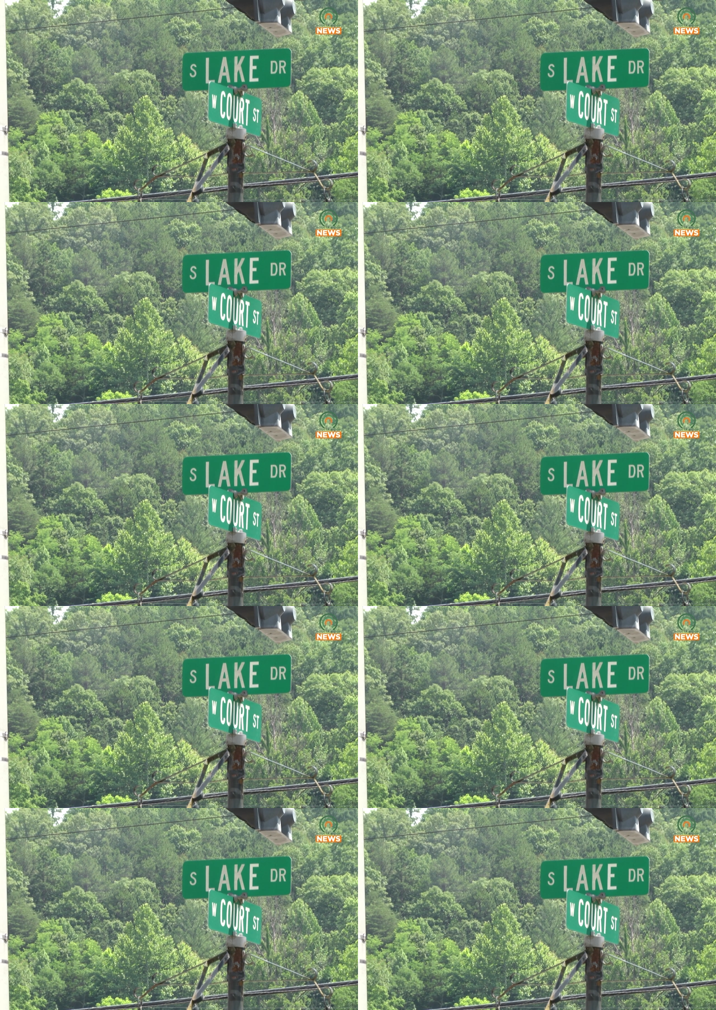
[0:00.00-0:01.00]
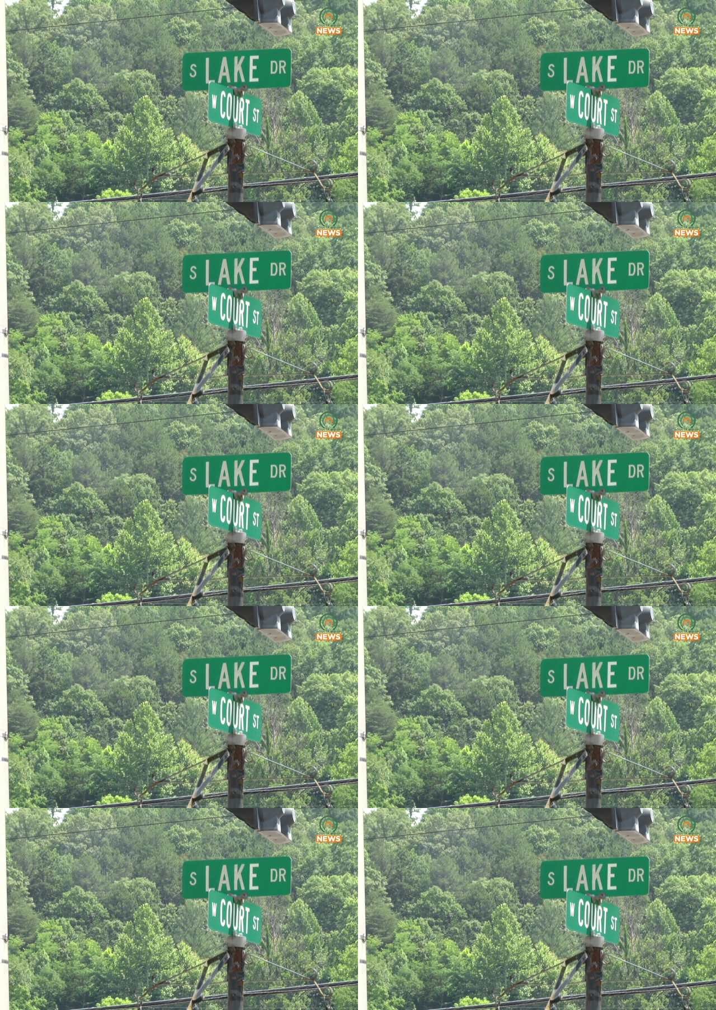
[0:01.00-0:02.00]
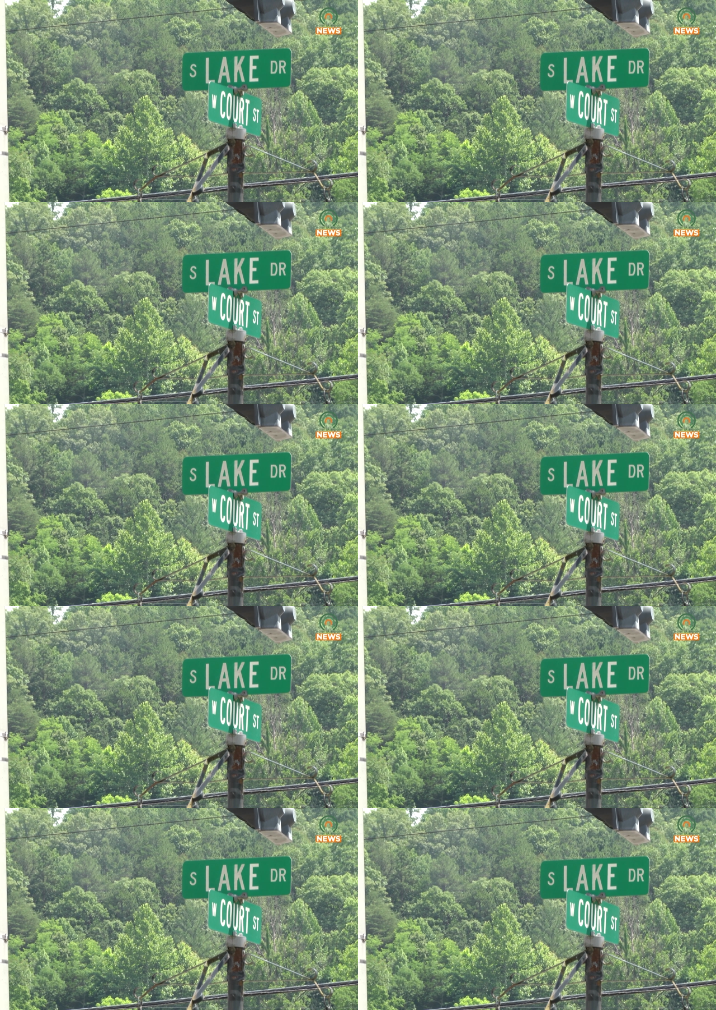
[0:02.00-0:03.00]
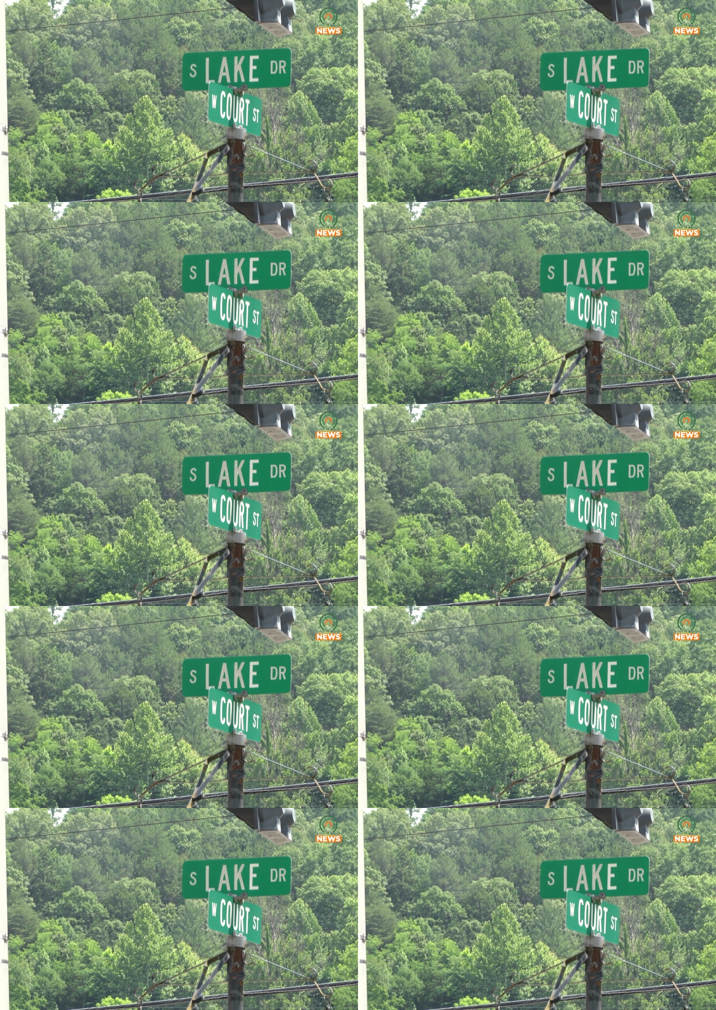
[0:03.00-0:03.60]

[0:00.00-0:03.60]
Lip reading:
[unreadable: no face in view]